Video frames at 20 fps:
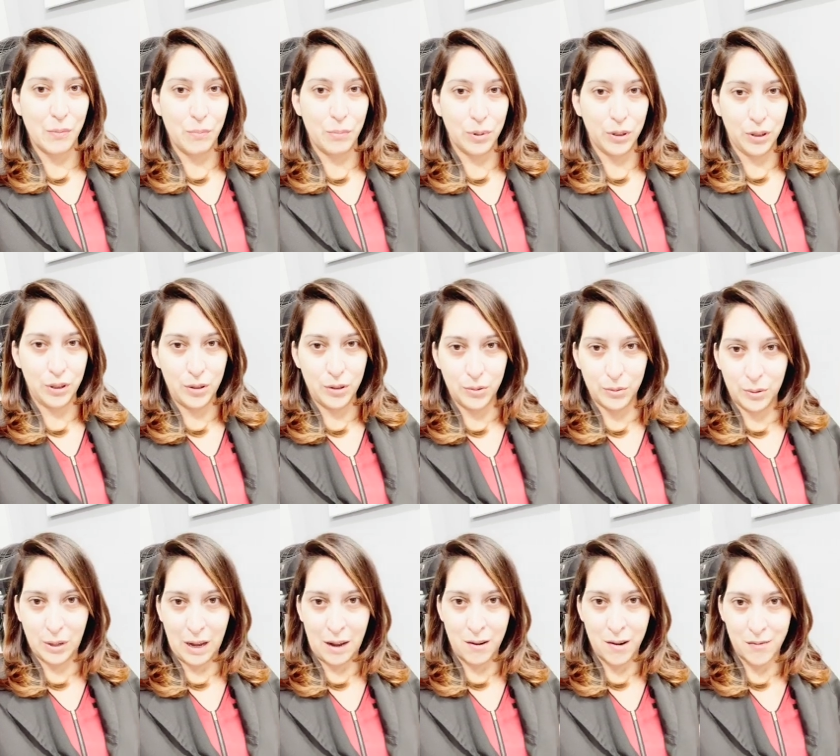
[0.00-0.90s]
blue
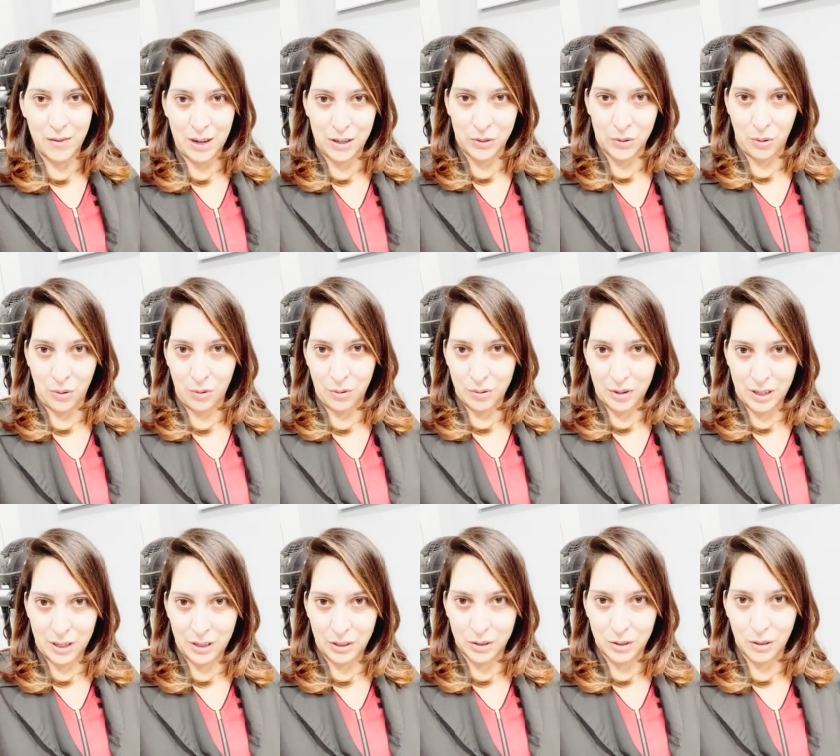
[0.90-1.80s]
counteracts
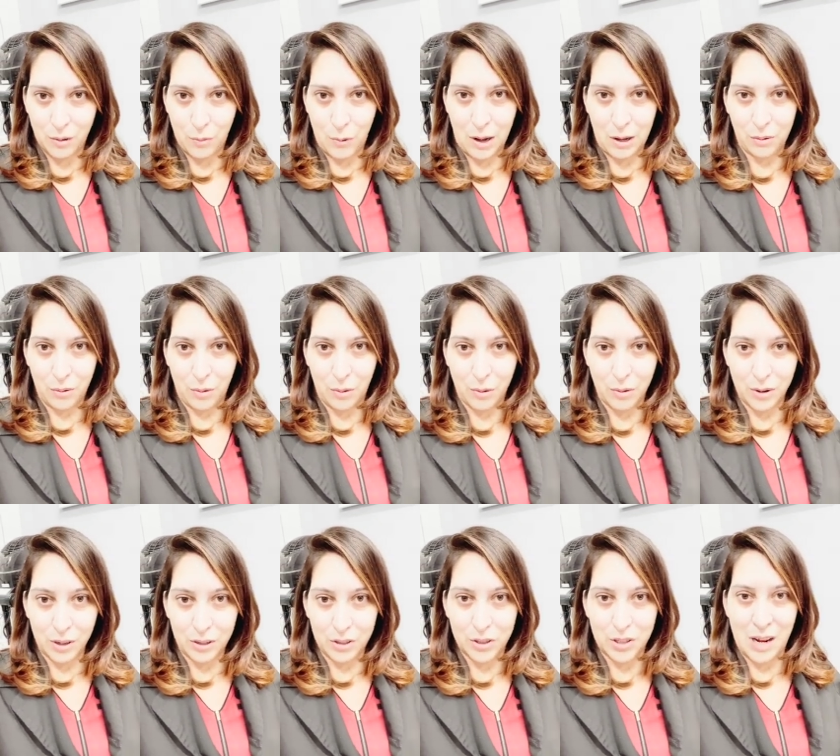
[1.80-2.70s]
orange, while
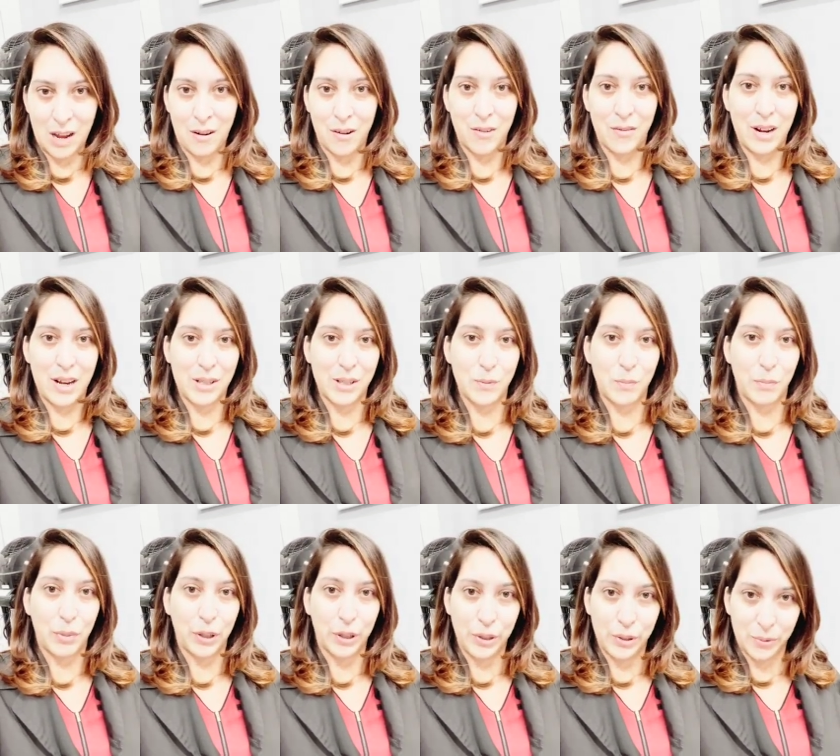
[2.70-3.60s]
orange counteracts
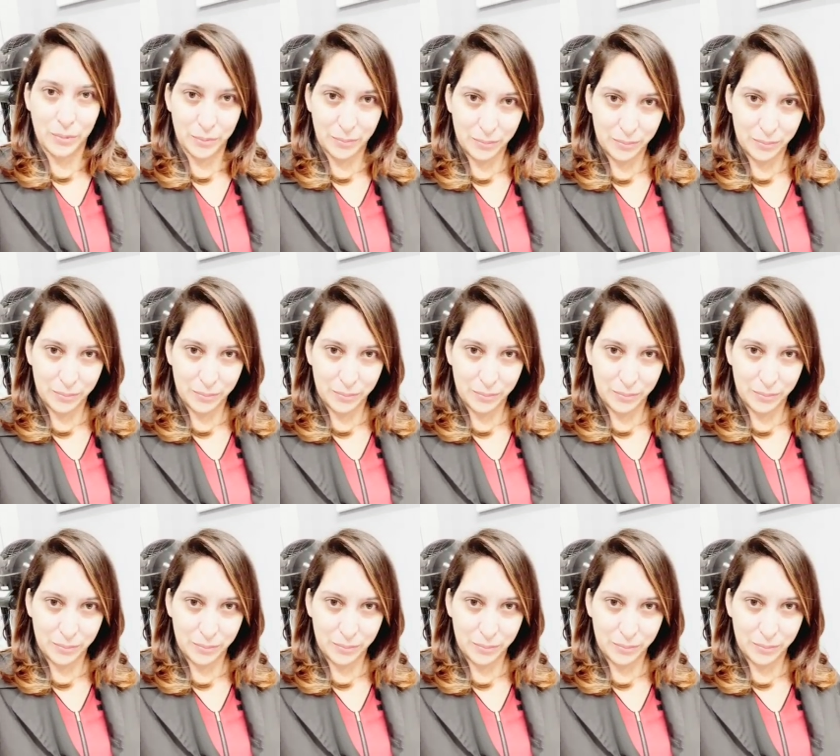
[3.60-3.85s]
blue.